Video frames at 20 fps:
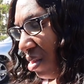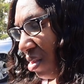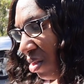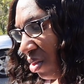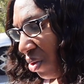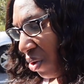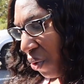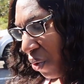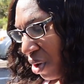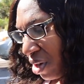
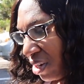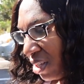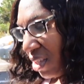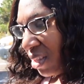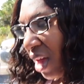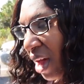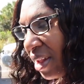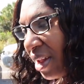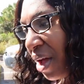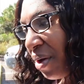Lord, it's
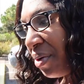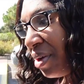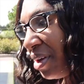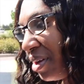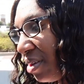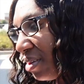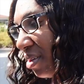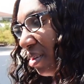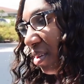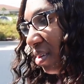hot out
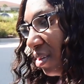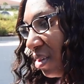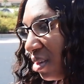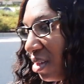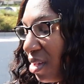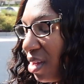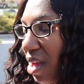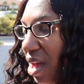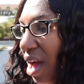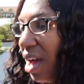here.
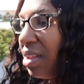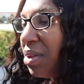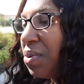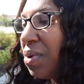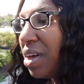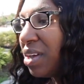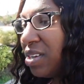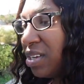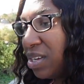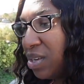I know
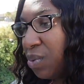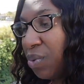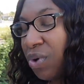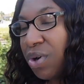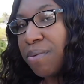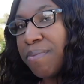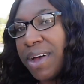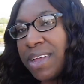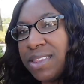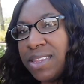I should have
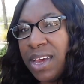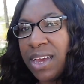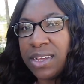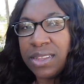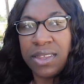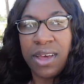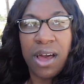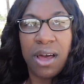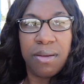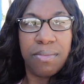worn my tank
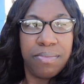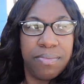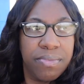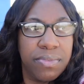top.